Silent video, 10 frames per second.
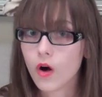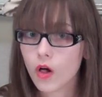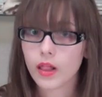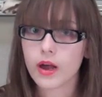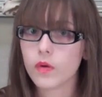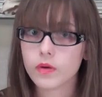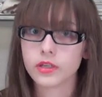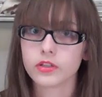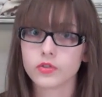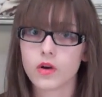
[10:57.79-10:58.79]
all out
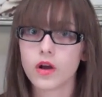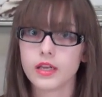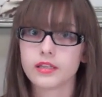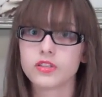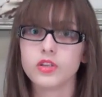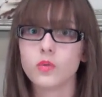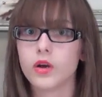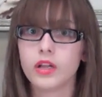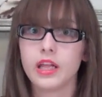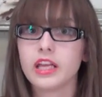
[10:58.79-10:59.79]
in your drawings and you
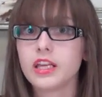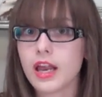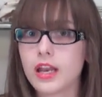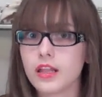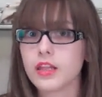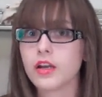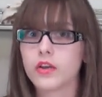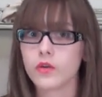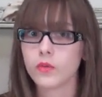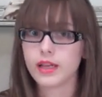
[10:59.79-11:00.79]
want to like get in there
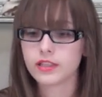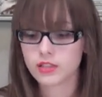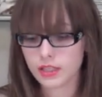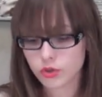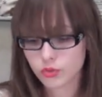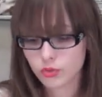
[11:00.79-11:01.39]
and erase like